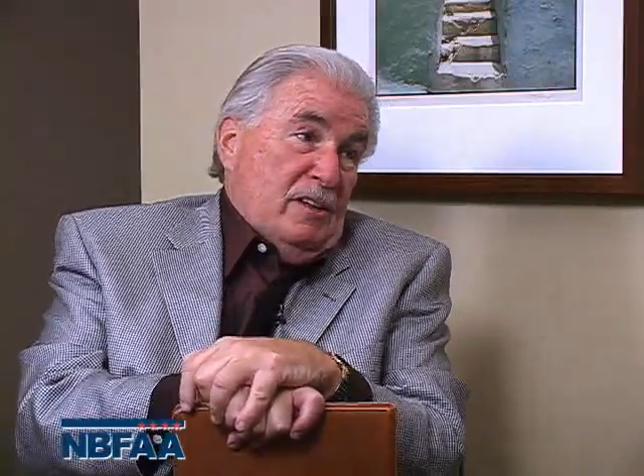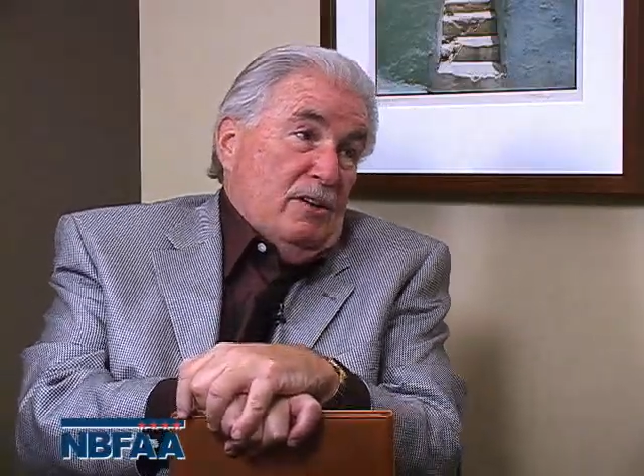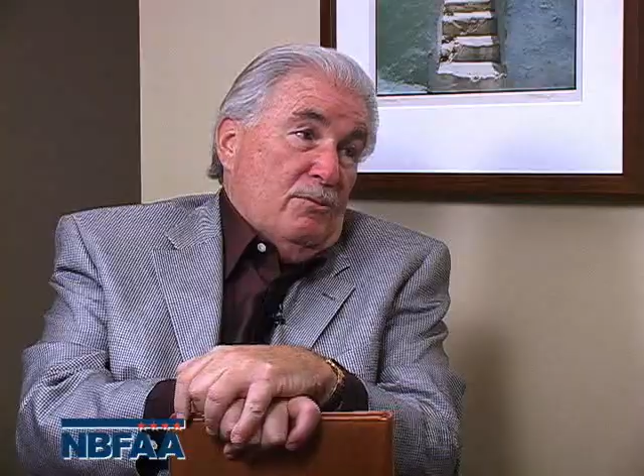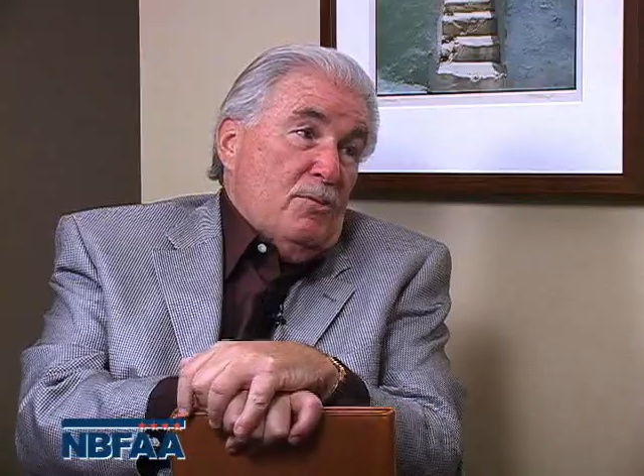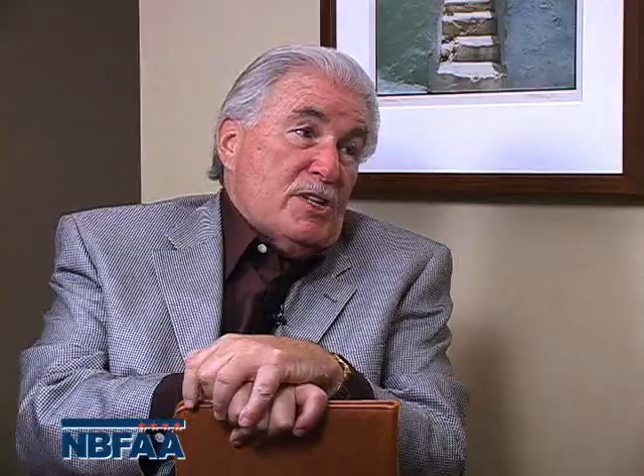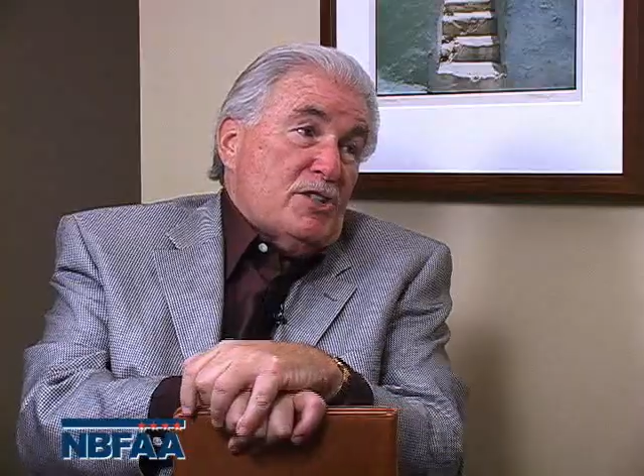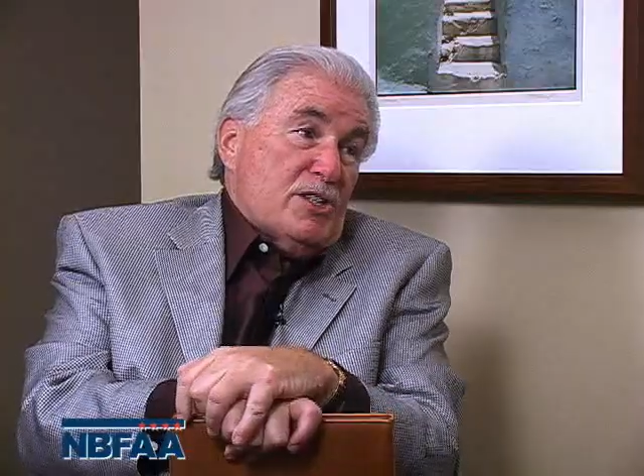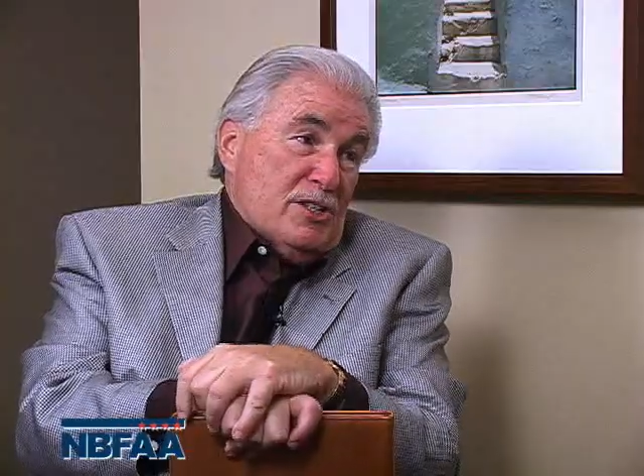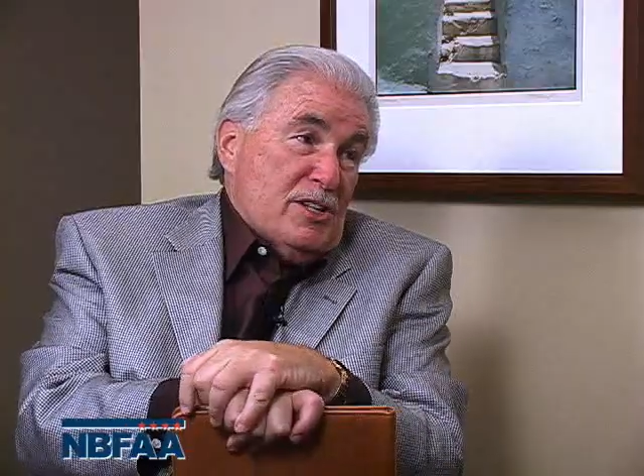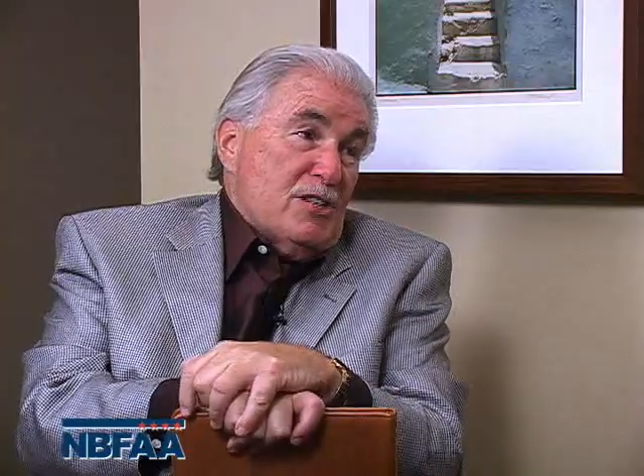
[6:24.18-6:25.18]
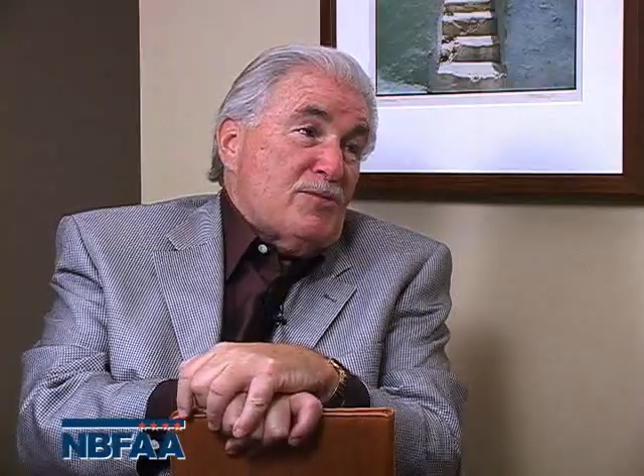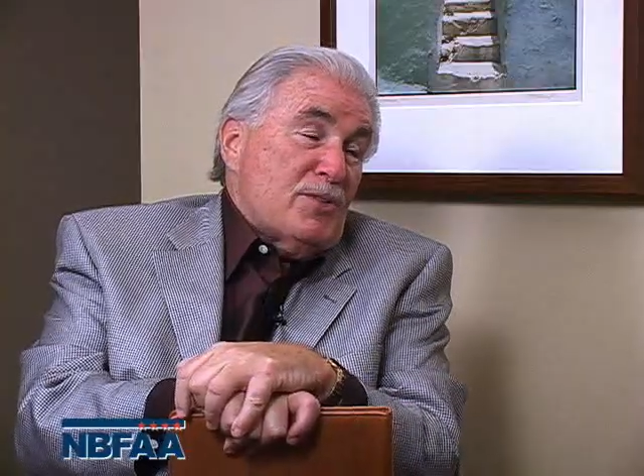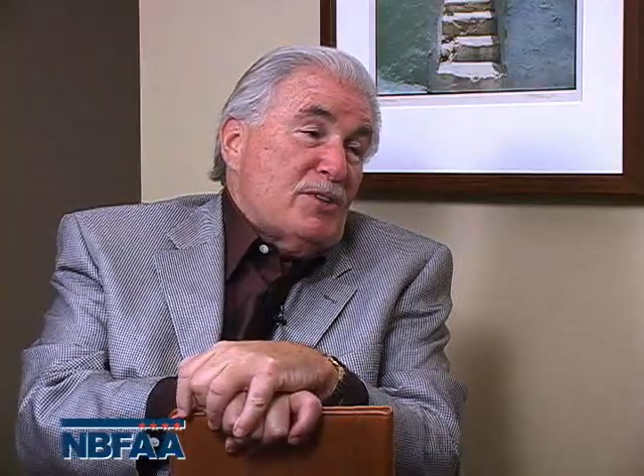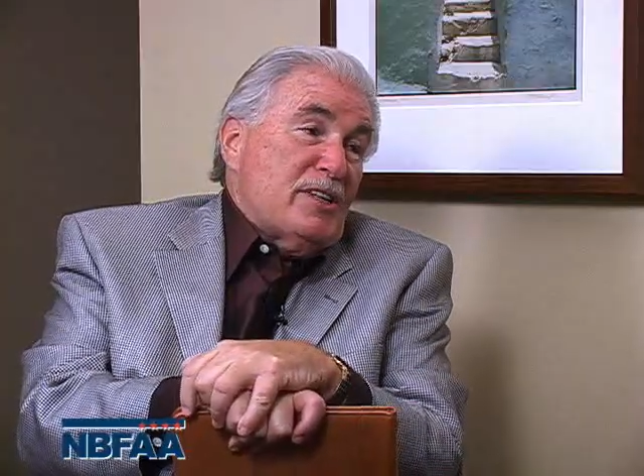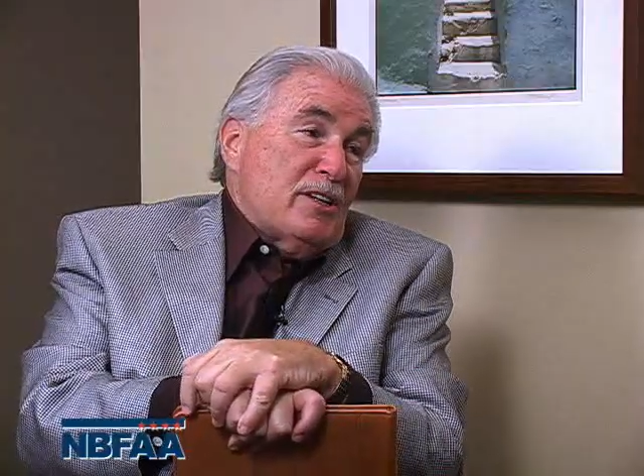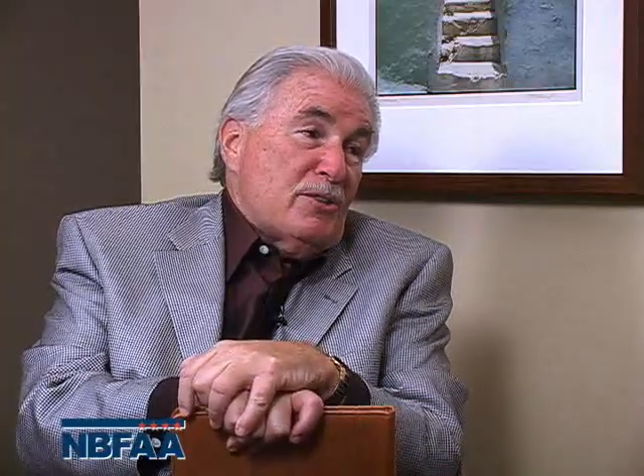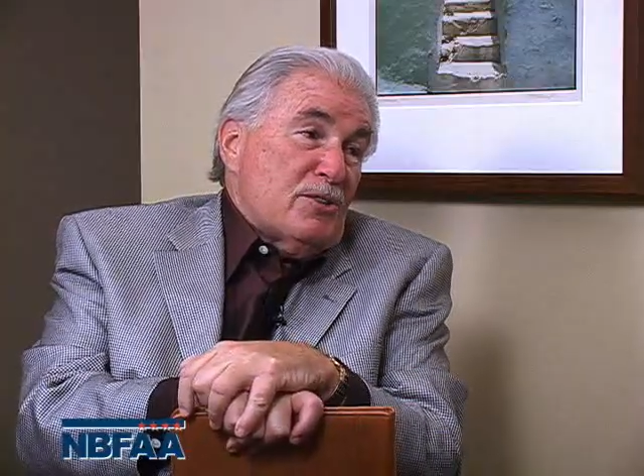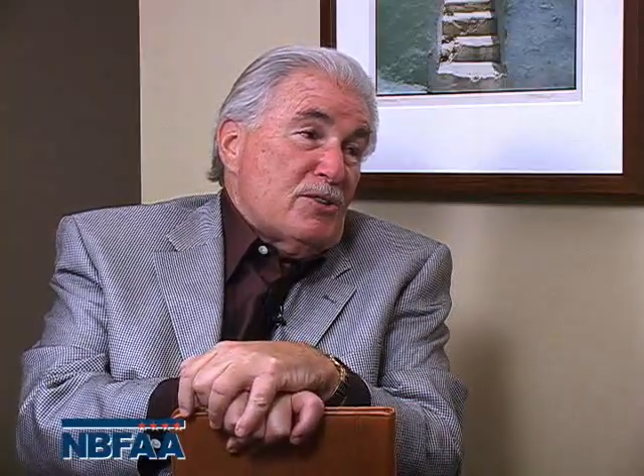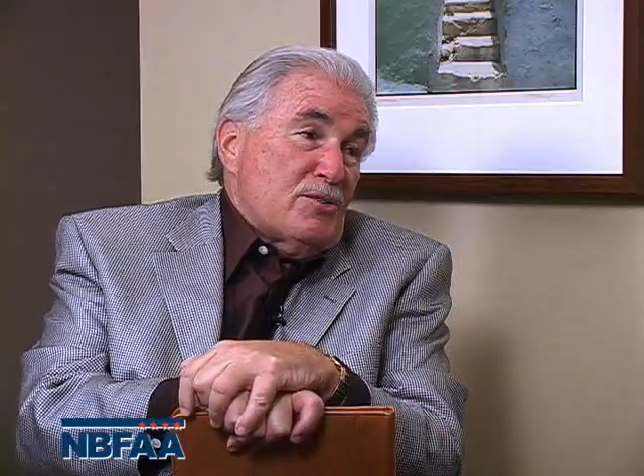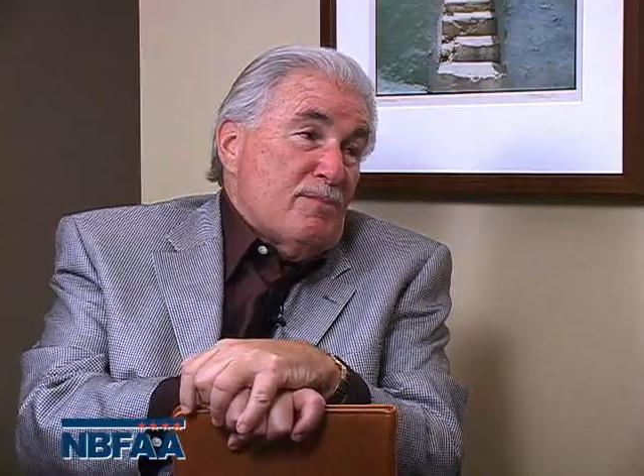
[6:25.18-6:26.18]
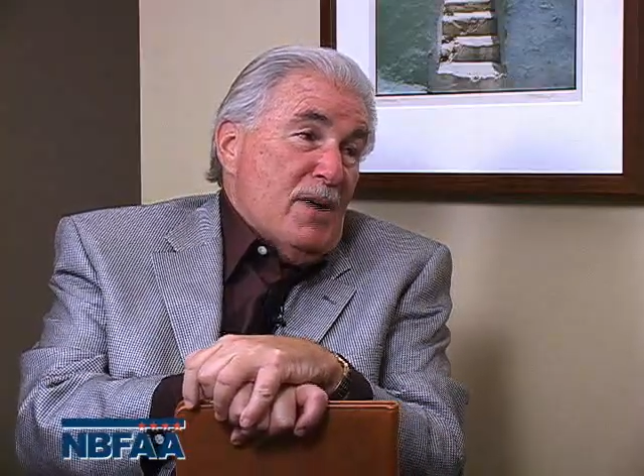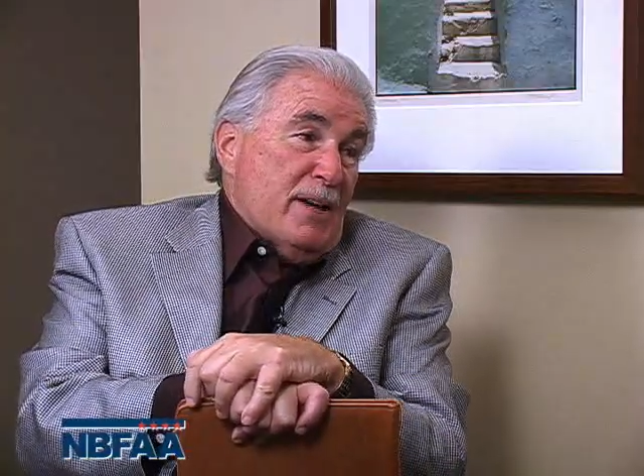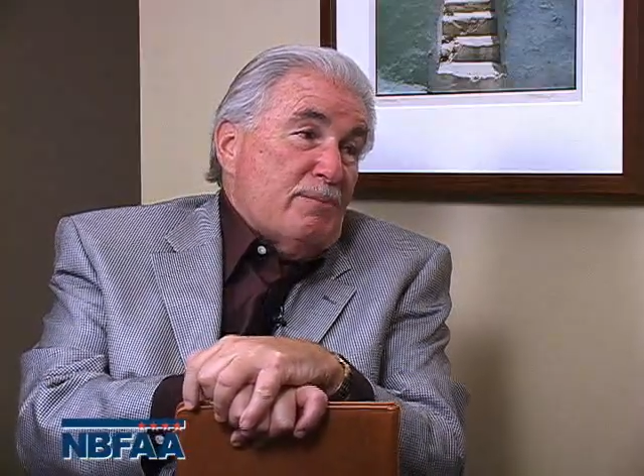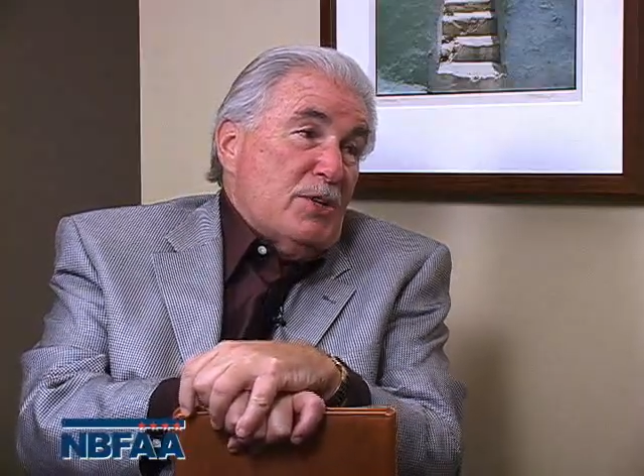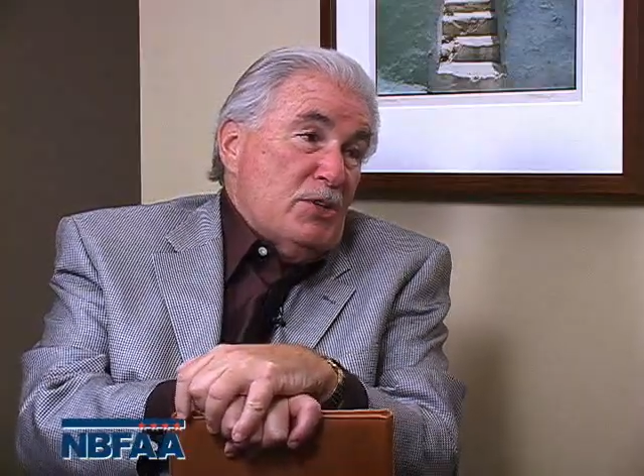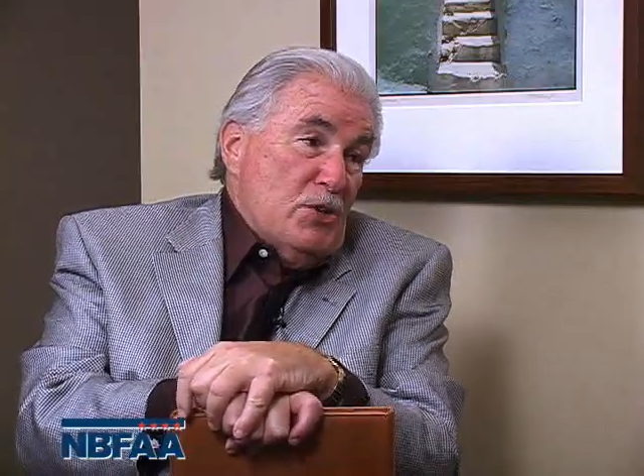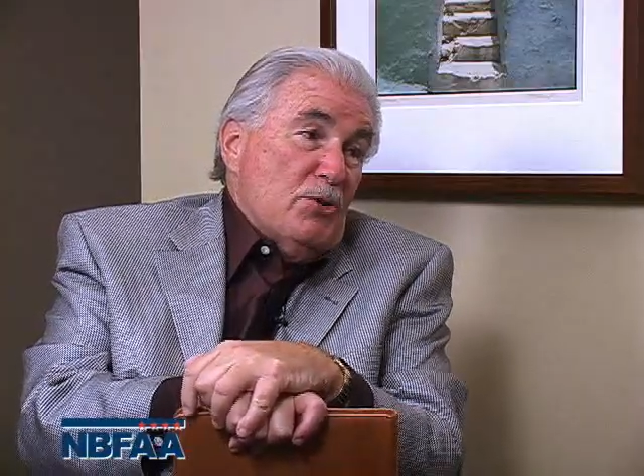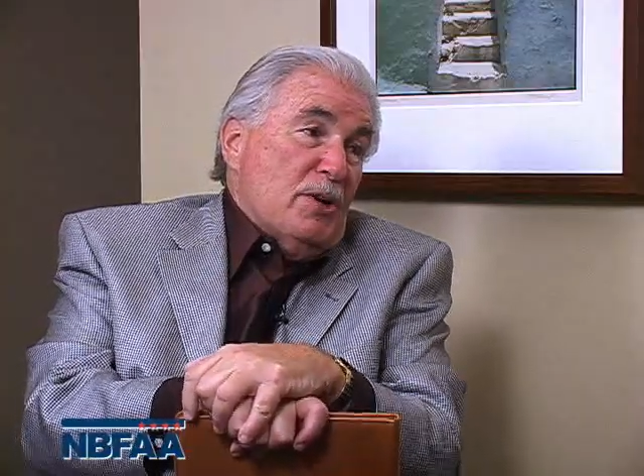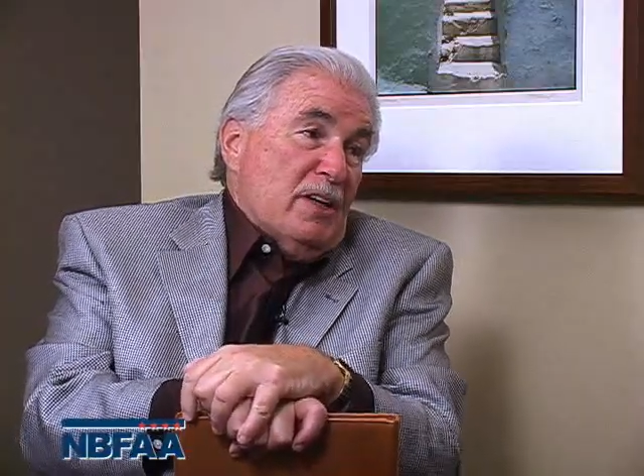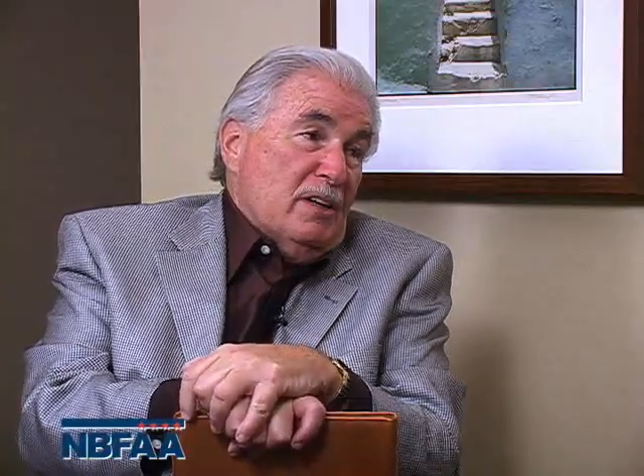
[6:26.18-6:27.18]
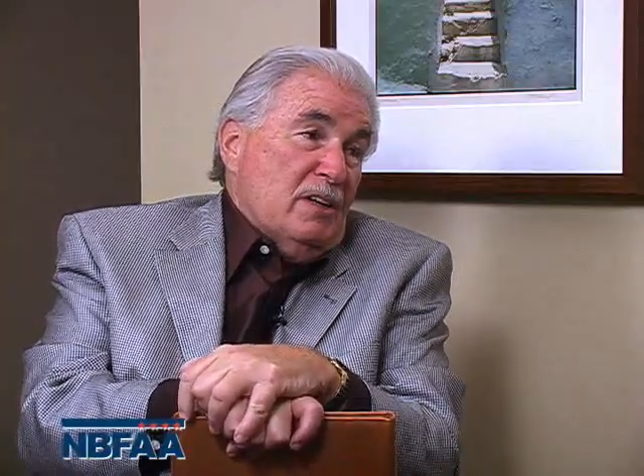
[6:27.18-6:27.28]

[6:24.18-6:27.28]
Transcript: of what successful dealers might be doing,